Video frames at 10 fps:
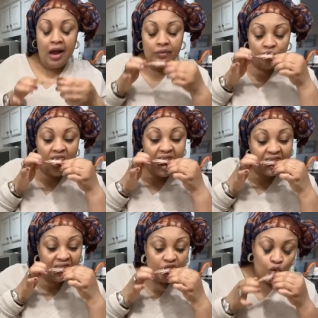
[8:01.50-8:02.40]
out there
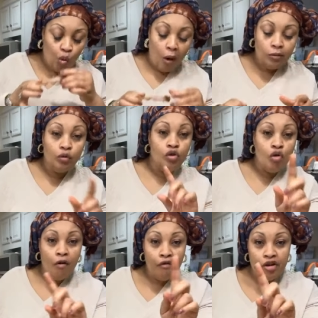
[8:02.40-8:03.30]

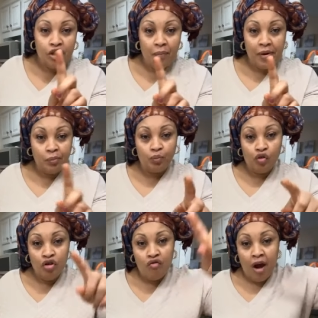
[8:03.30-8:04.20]
with no free shipping.
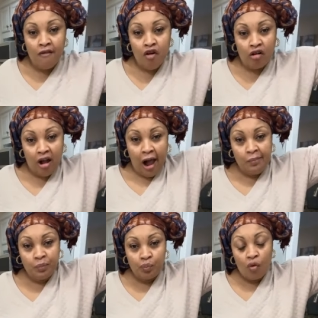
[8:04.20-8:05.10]
You drive your
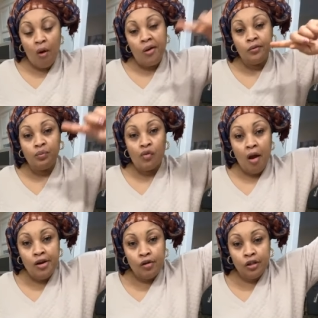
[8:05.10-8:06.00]
car,
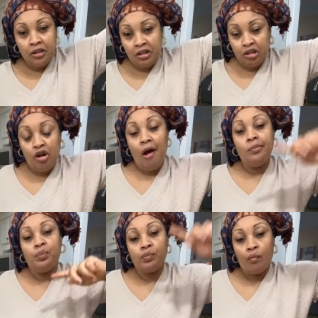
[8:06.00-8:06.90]
you go to the
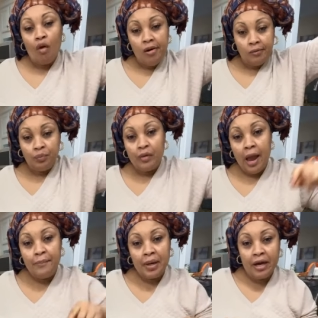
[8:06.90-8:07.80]
store
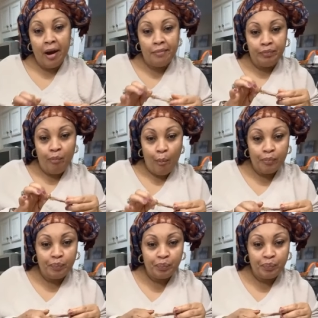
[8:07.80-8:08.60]
and pick it up.